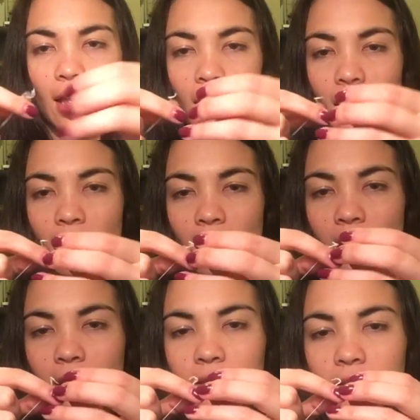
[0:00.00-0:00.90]

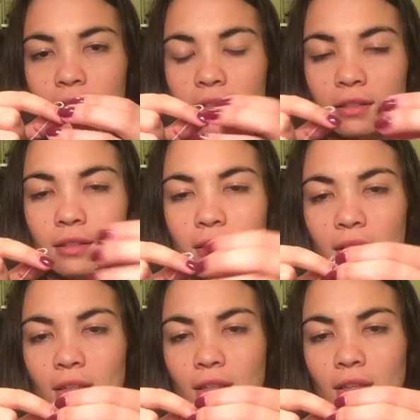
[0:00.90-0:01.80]
and
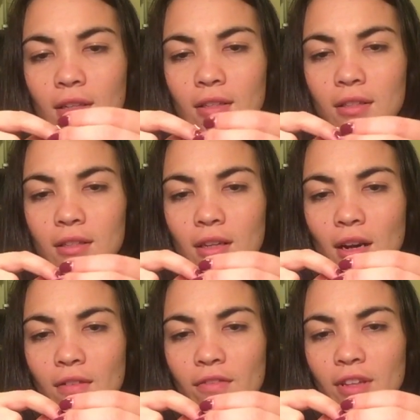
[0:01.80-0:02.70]

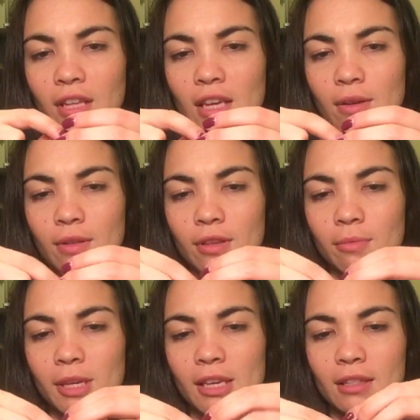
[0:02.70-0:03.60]
start filling it with your
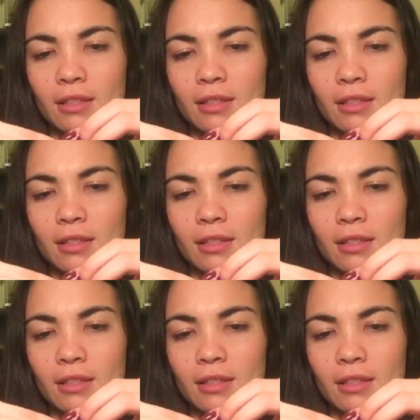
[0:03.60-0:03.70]
beads.